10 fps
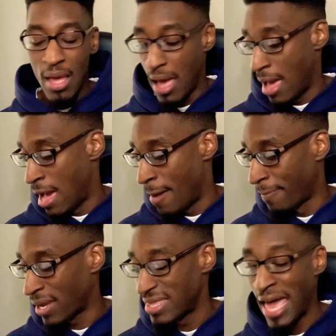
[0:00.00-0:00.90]

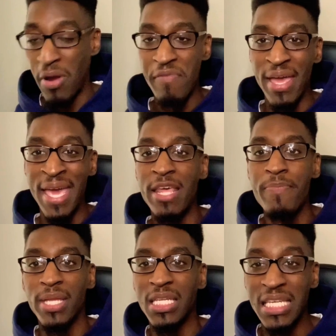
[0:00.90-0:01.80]
because I don't have an
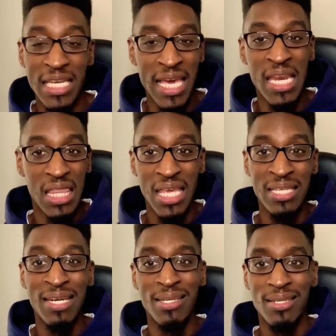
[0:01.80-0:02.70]
inability to get anything
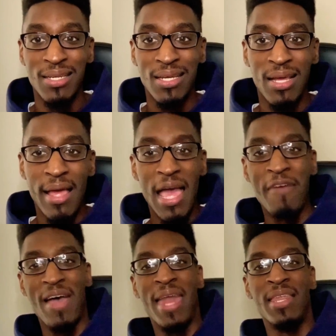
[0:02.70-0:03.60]
done. If
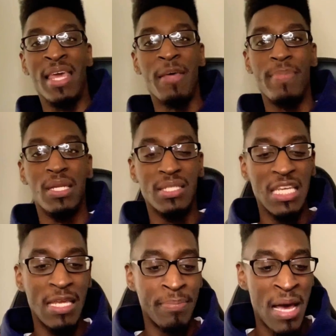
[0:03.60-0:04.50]
I had an
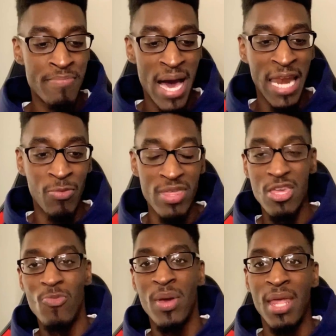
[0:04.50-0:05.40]
inability, my body would
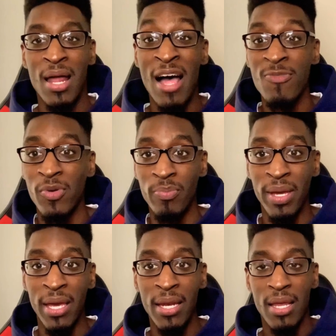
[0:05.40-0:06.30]
still be in that hospital
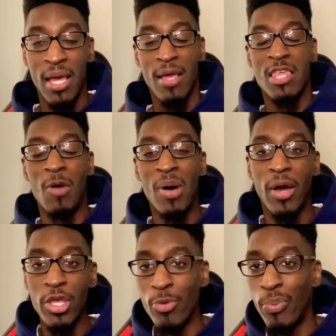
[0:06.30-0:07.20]
bed talking about,
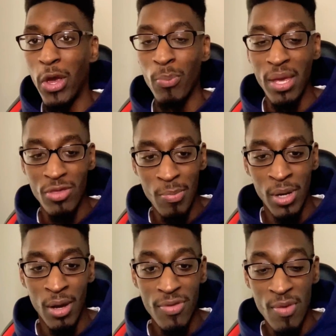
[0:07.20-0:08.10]
can you bring me some
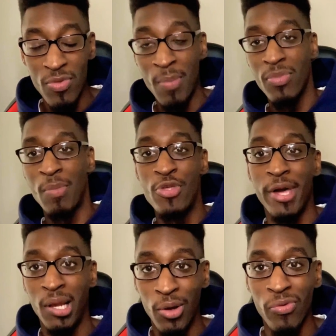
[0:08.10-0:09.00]

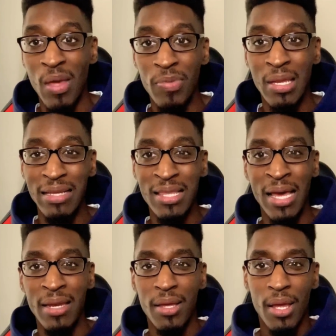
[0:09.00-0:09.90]
Jello or something like
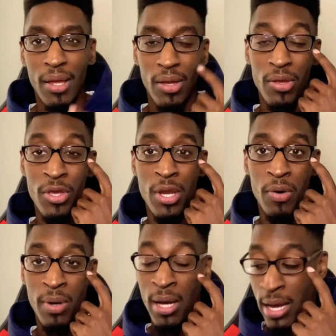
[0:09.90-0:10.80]
that, you know.